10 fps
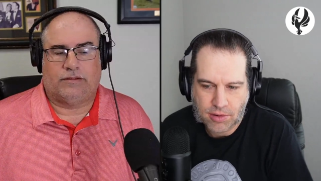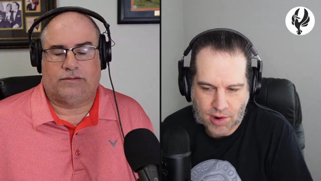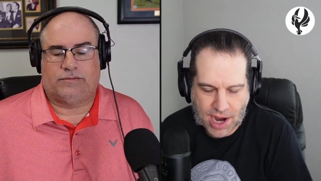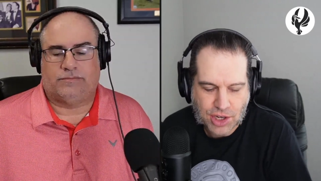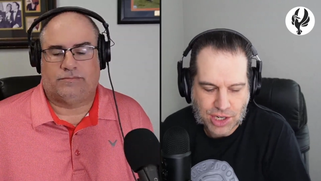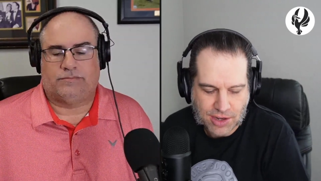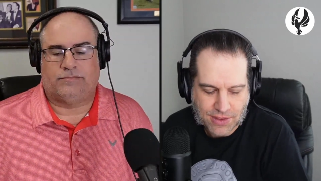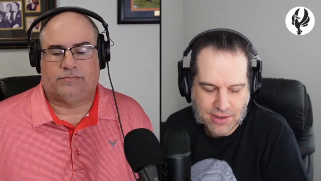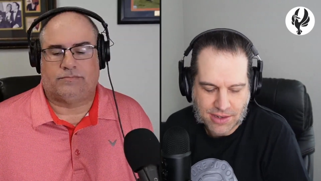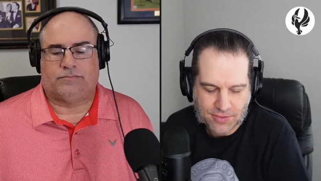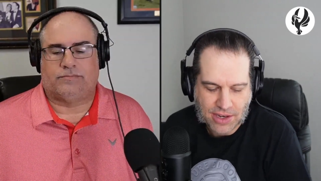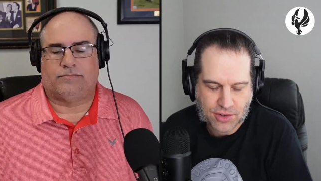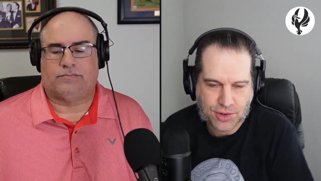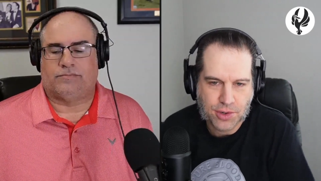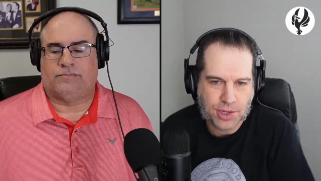Speaker 1: crashing, if that's if that's
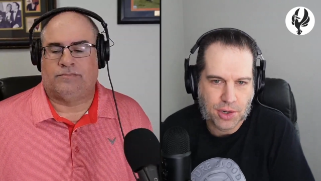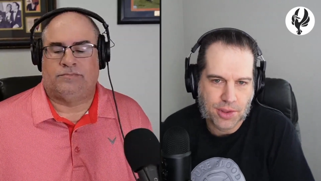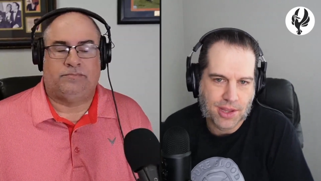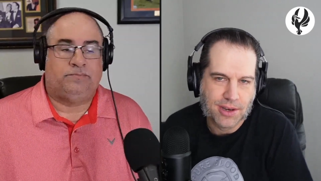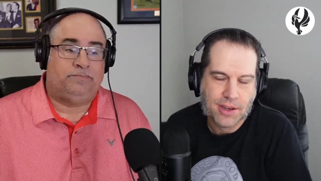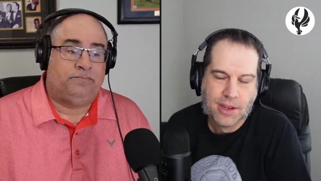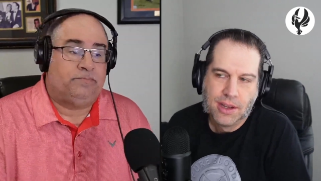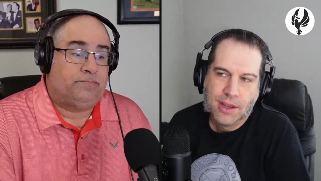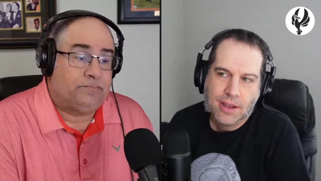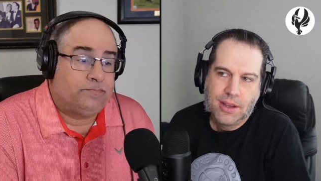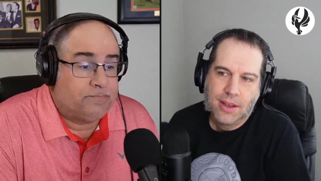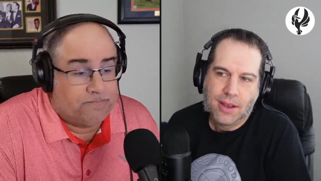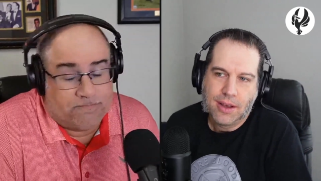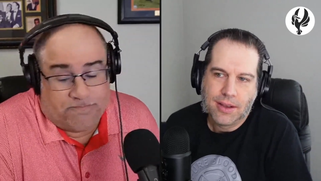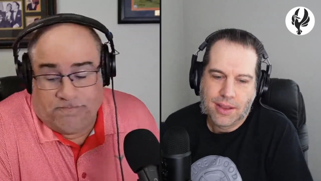true, Joe, then
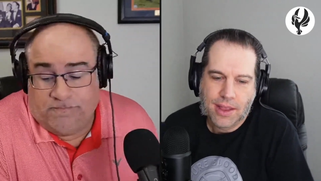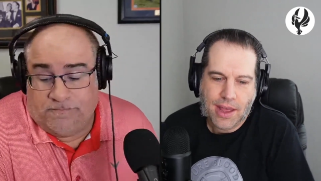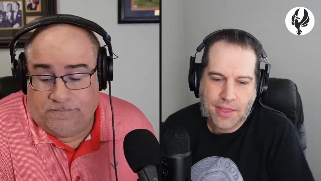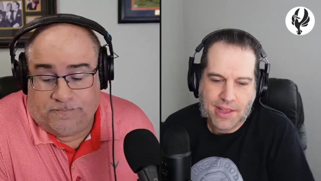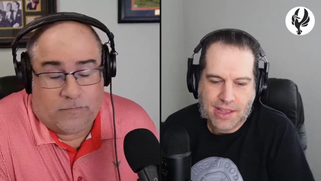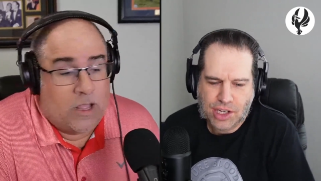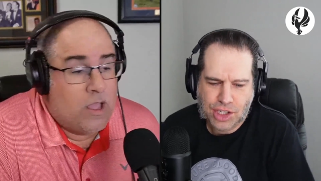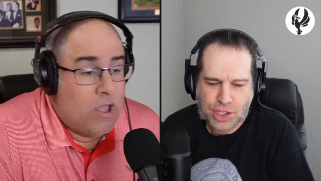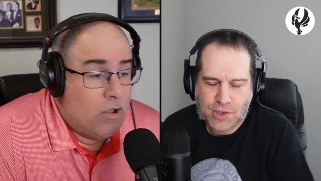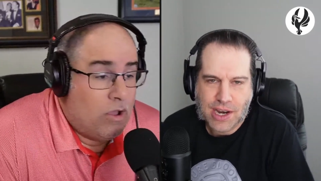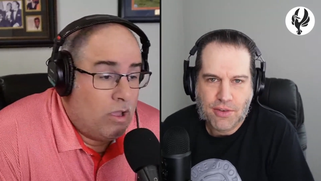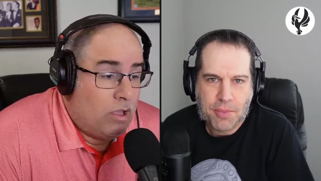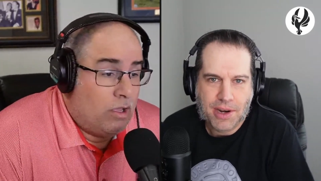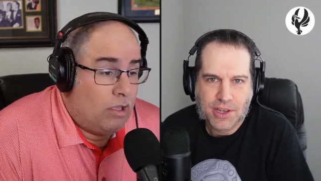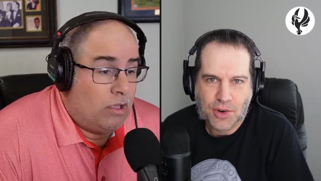uh, I think that just shows that
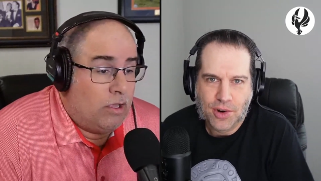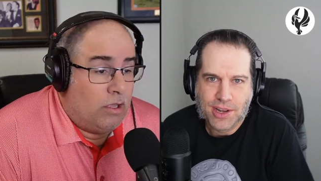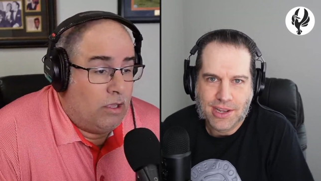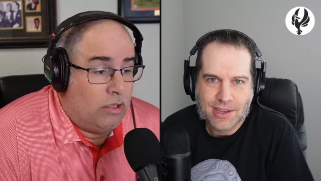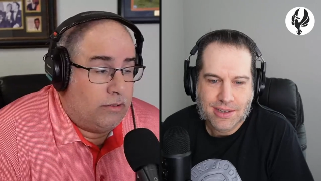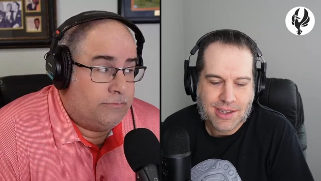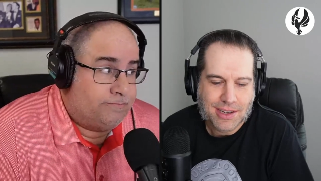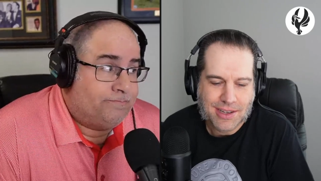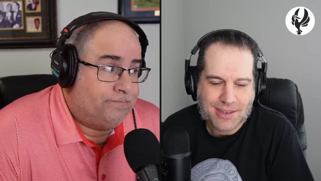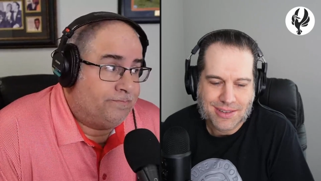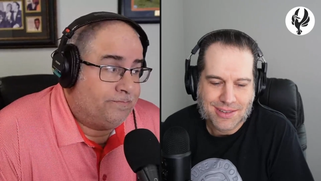everybody is already uh,